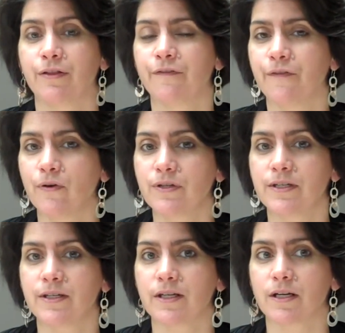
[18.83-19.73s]
The
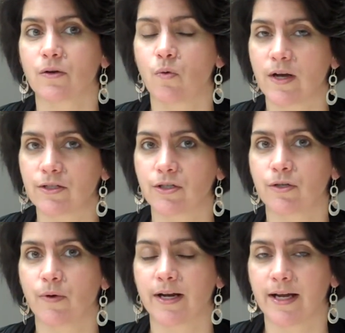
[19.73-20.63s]
first question
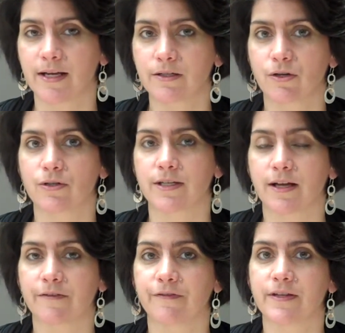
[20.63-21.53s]
you want to ask
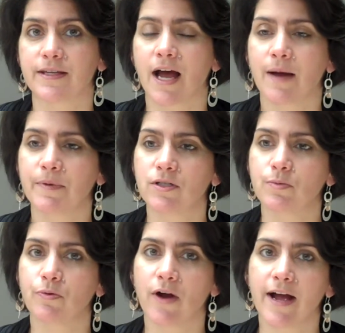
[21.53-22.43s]
yourself is, how
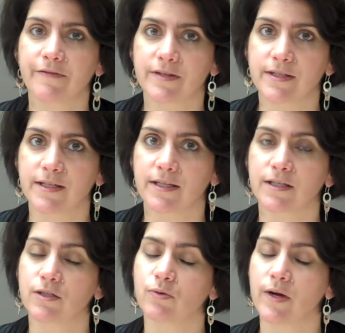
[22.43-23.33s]
much
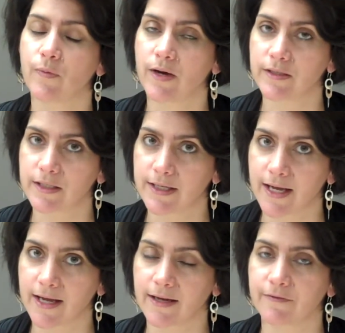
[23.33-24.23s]
privacy do I want to
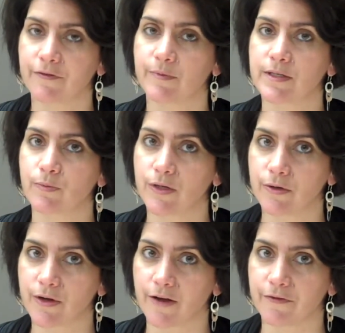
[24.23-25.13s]
gain from this
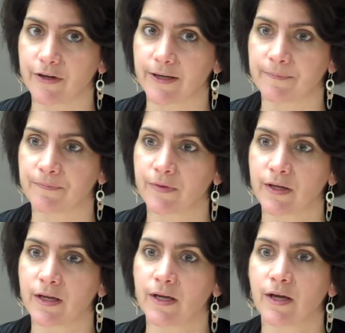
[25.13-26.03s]
window covering?
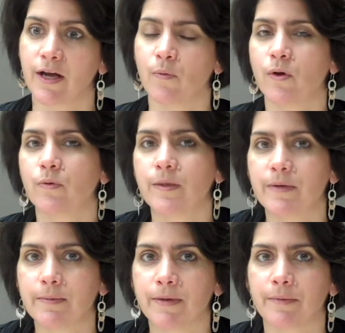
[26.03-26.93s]
And what do we
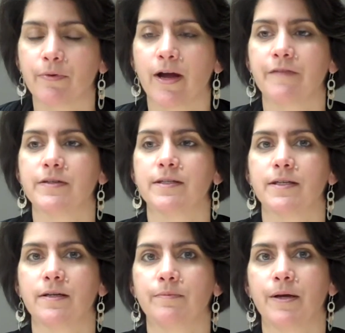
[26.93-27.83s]
mean by
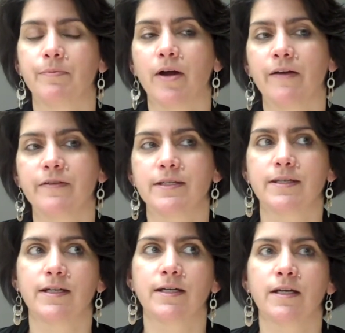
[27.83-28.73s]
privacy? By
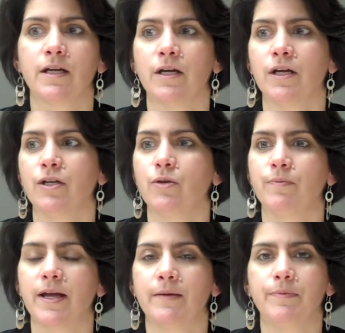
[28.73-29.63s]
privacy, you
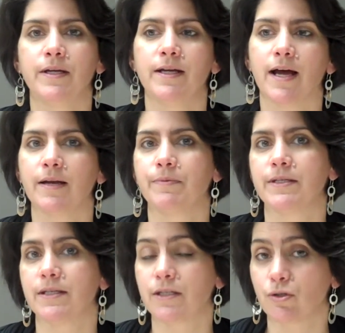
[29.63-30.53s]
may be on a
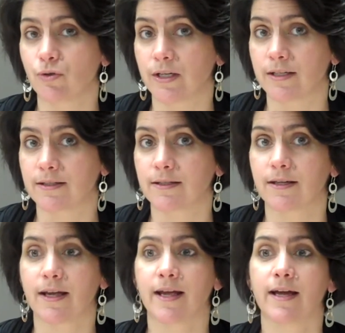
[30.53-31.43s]
busy street
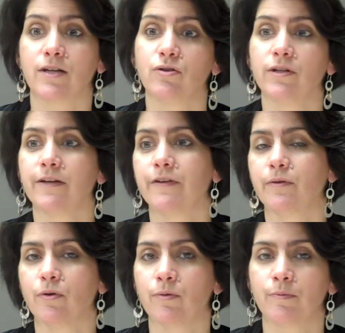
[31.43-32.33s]
and your
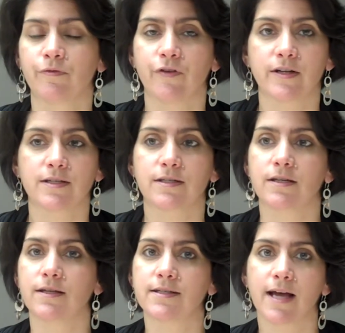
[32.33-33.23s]
living room fronts
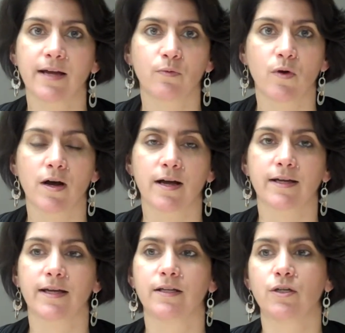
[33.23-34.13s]
to the
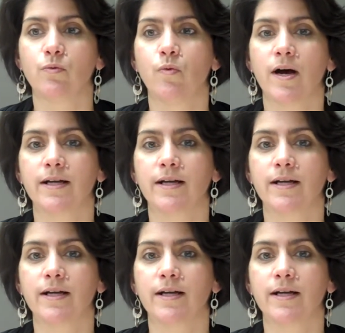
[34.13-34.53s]
sidewalk and you